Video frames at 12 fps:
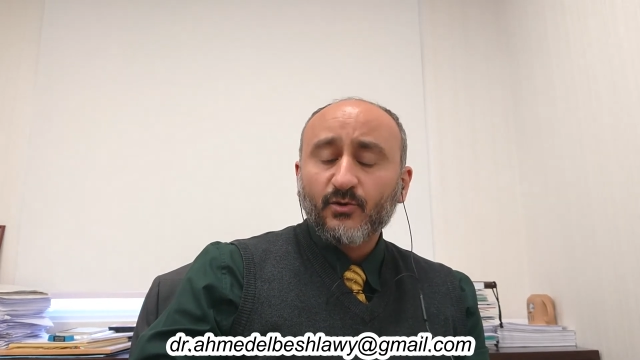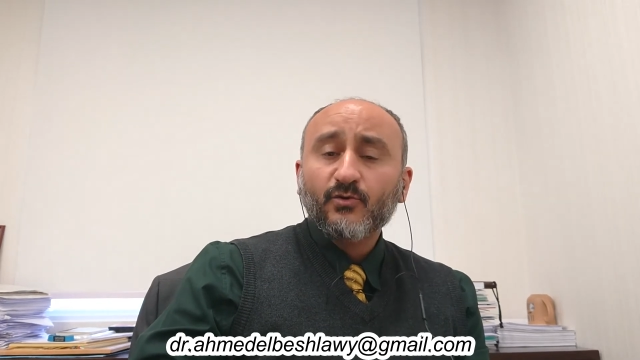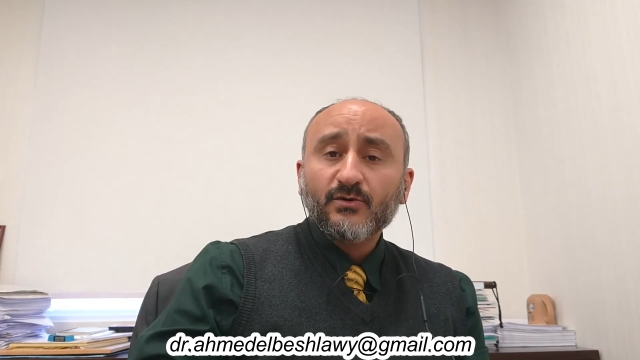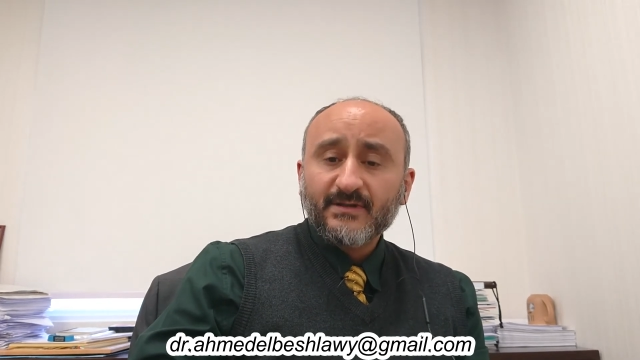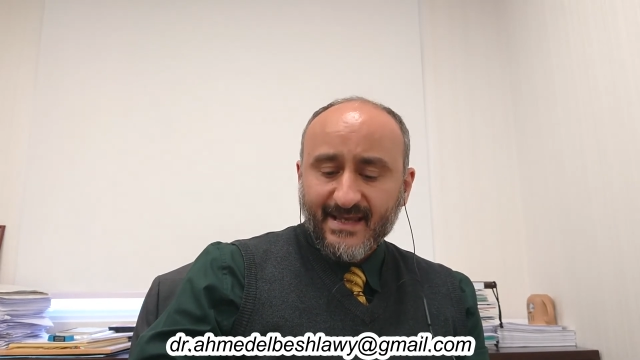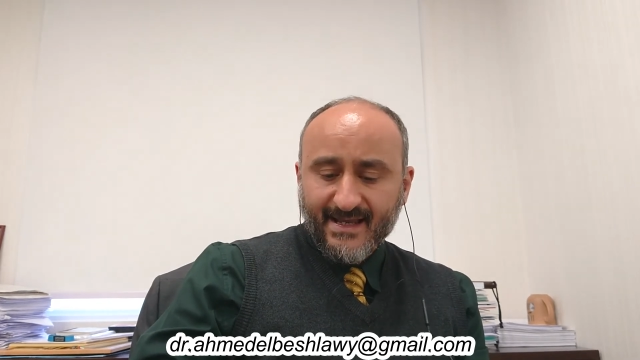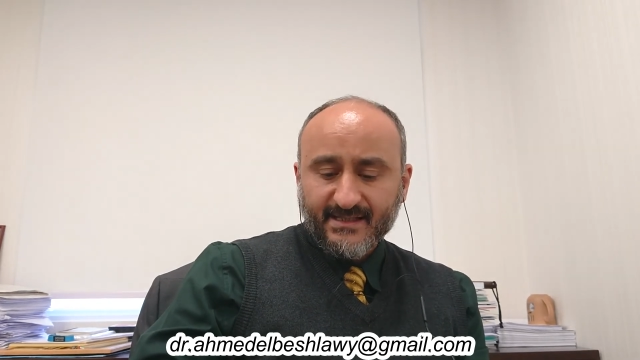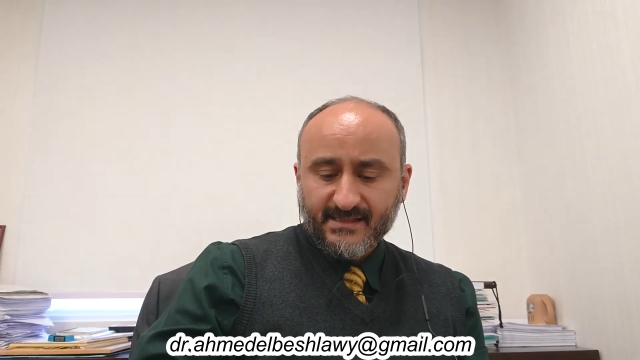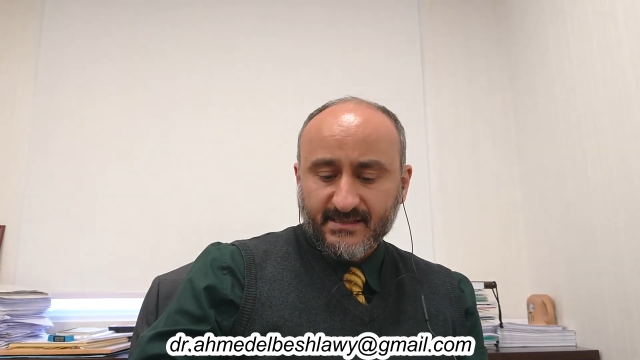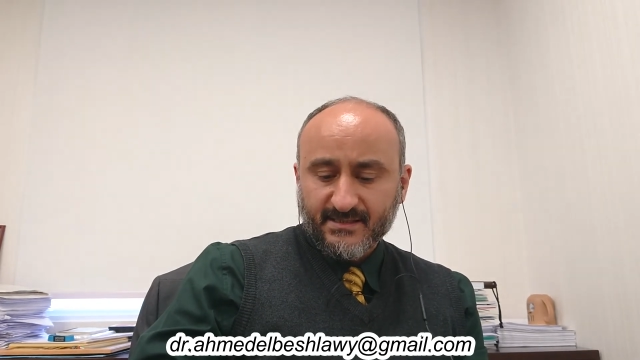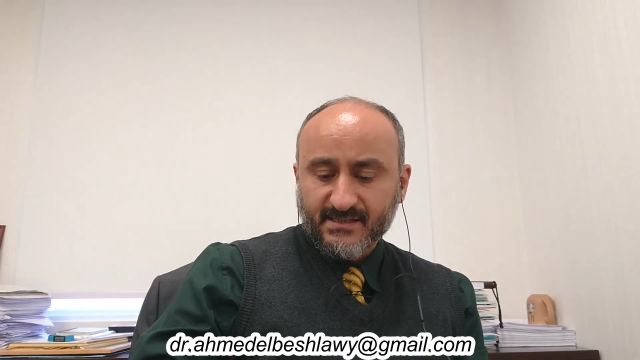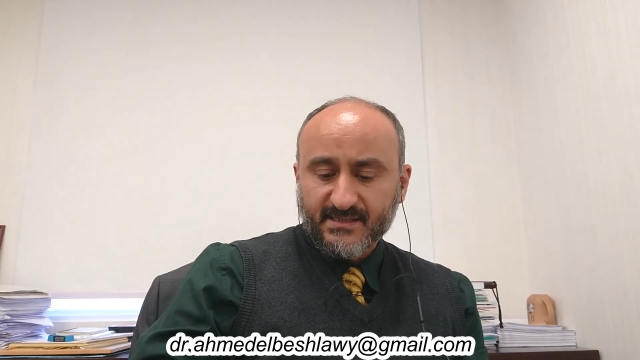old
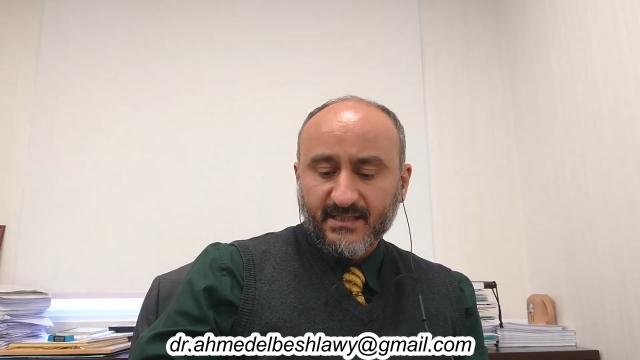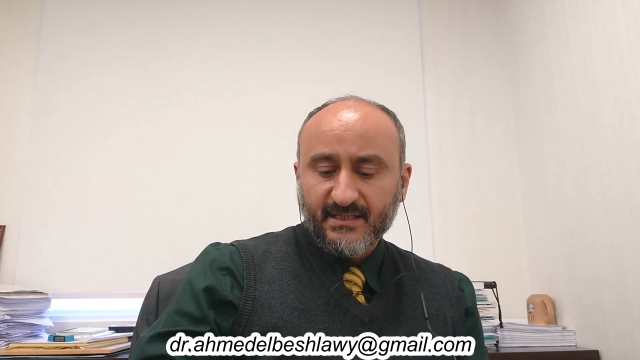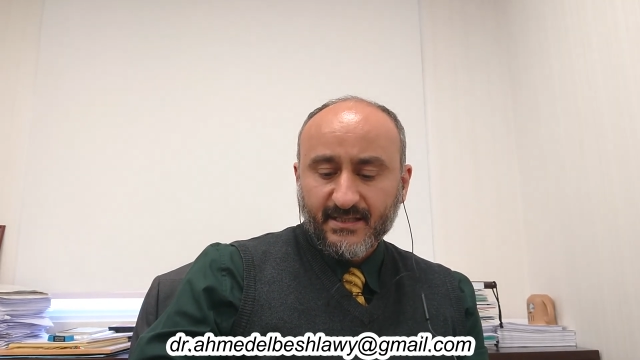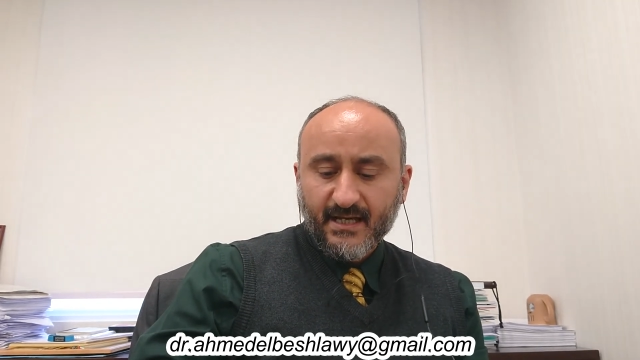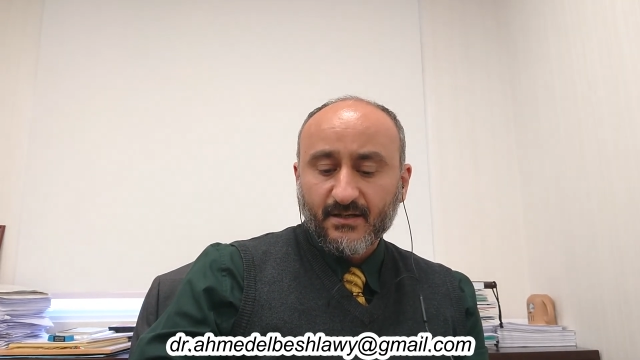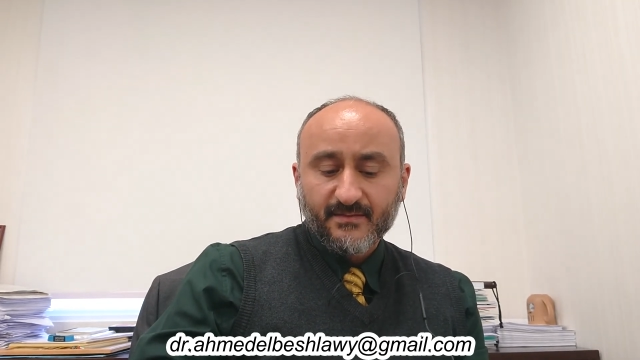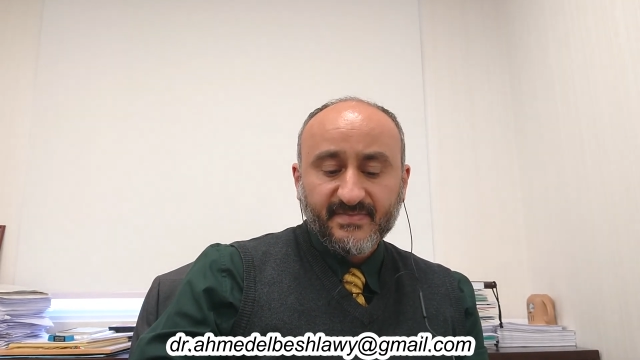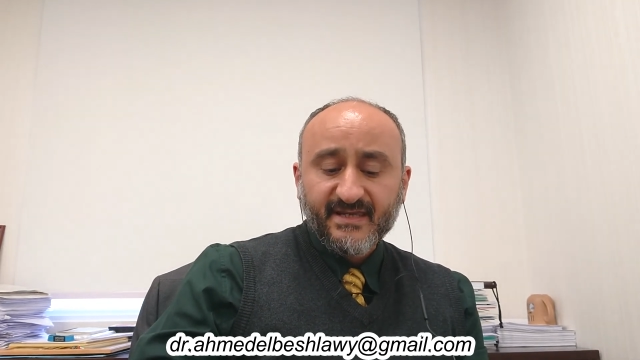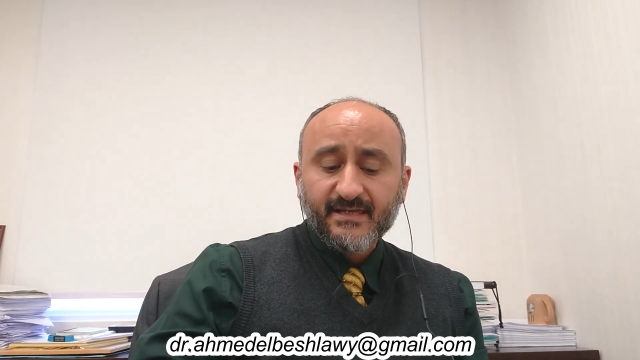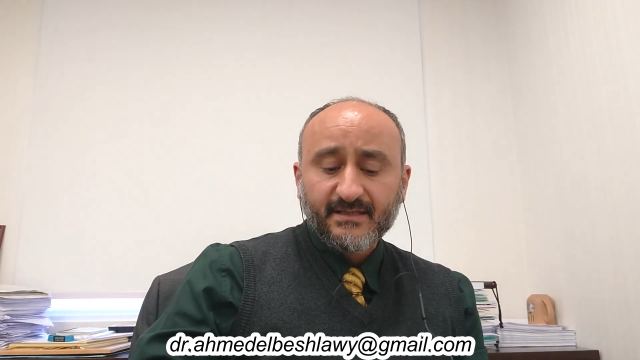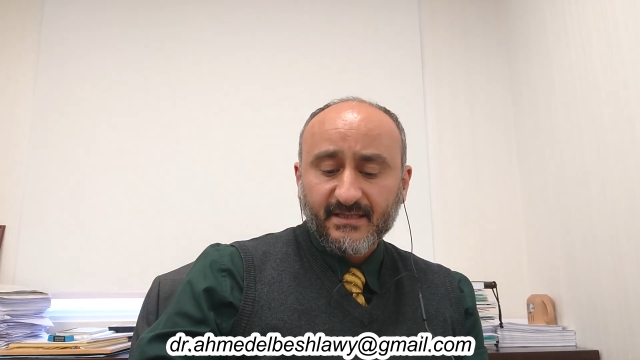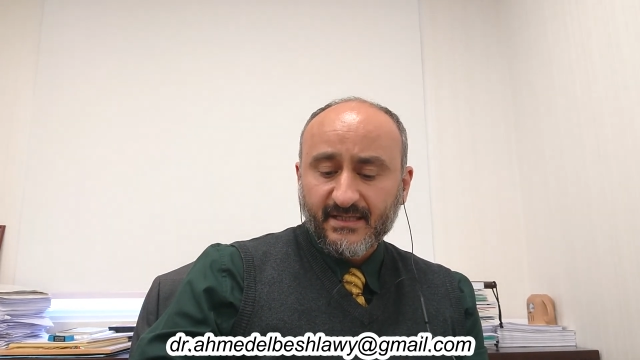accents in our
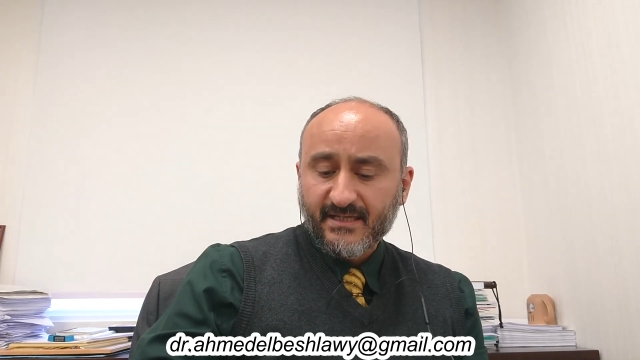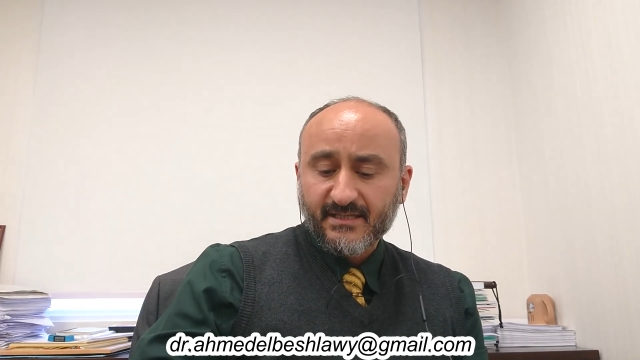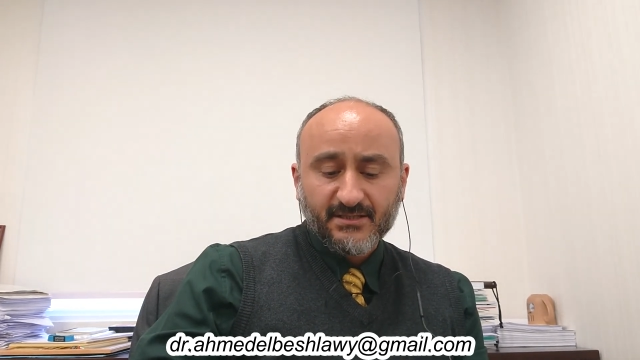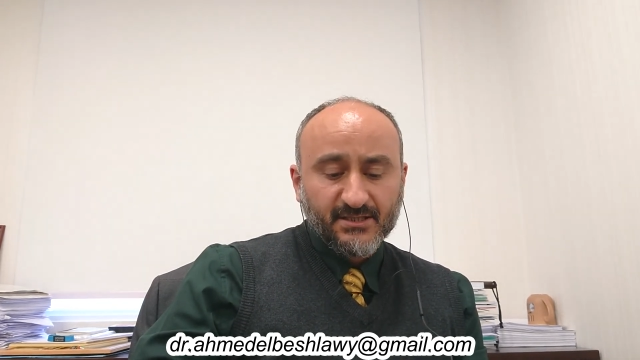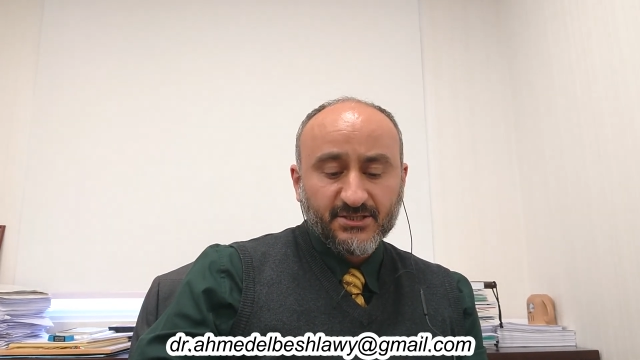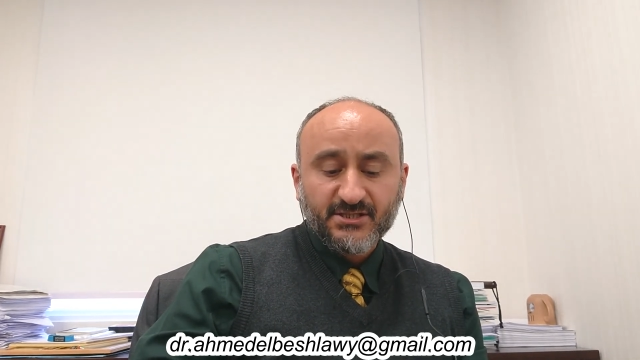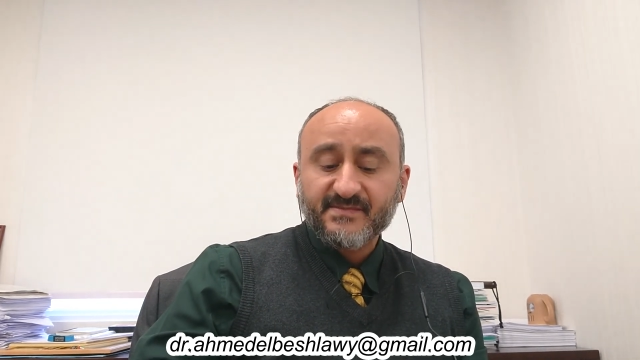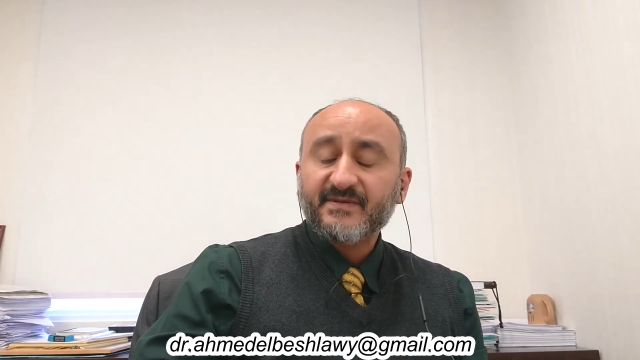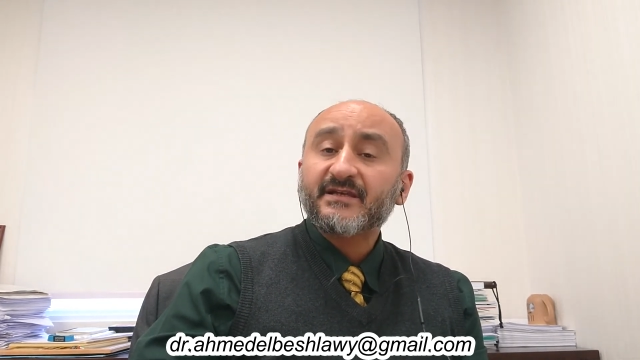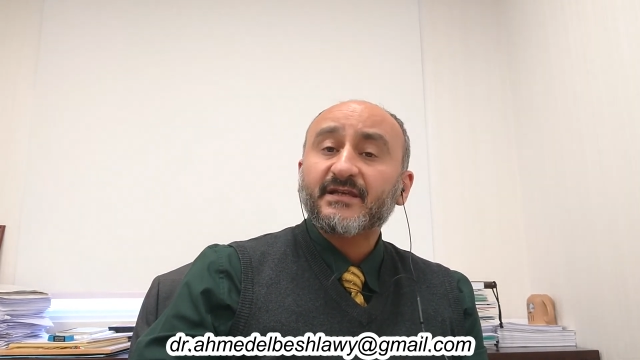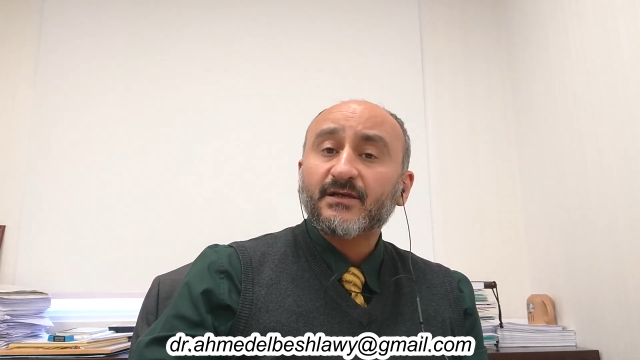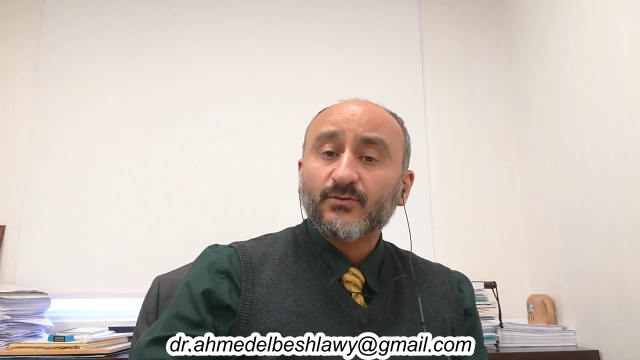big
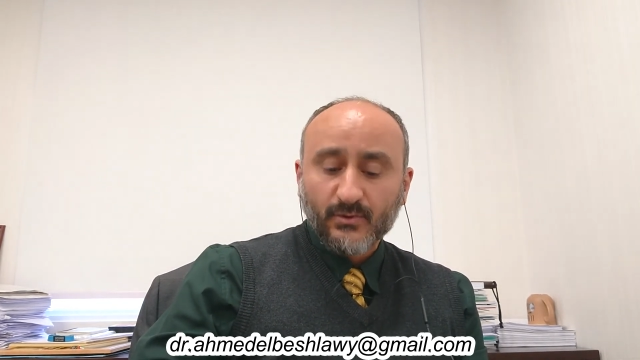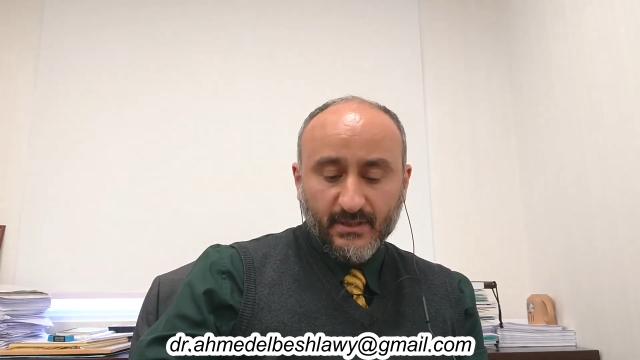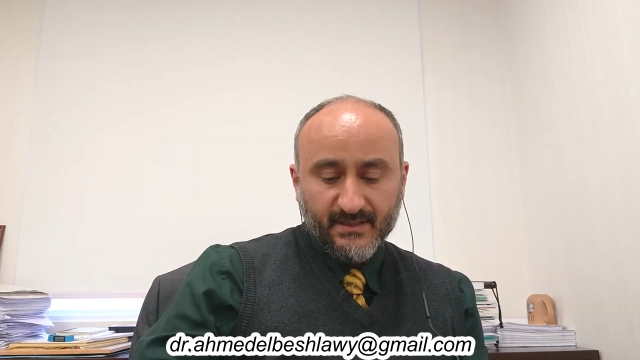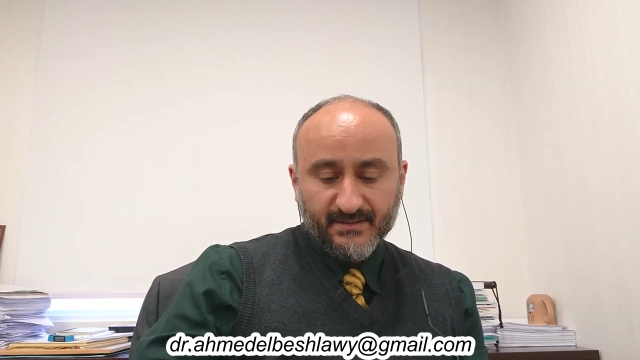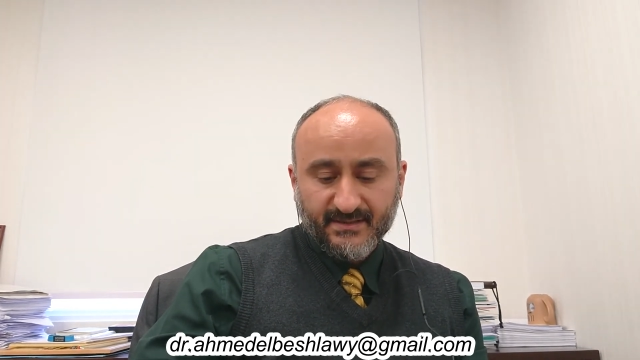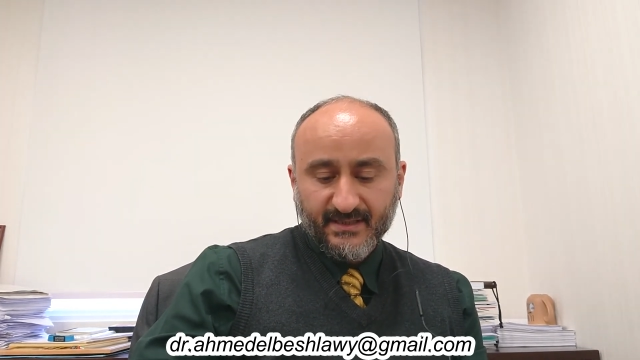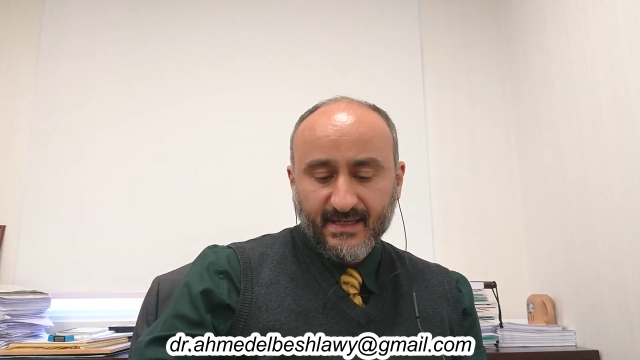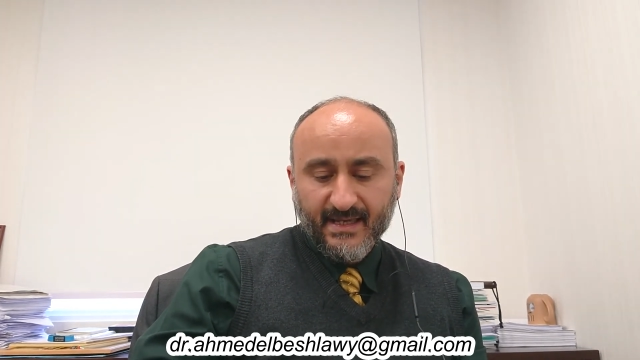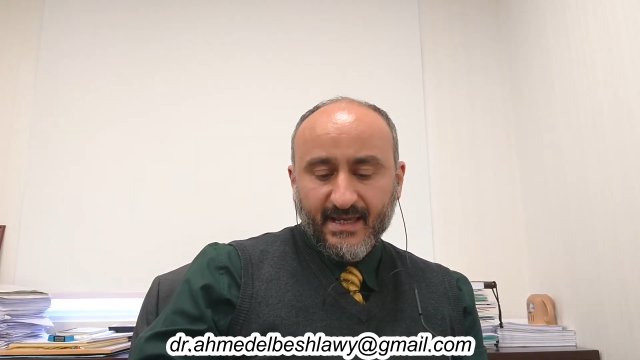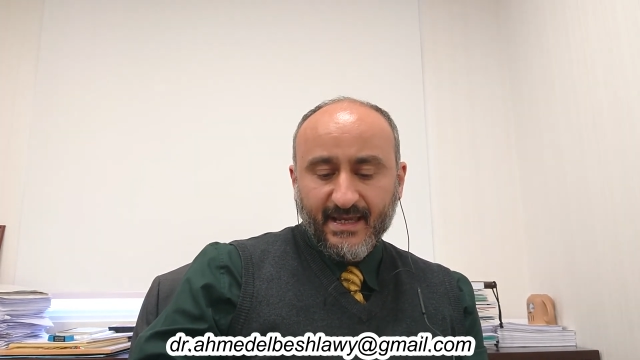English-speaking world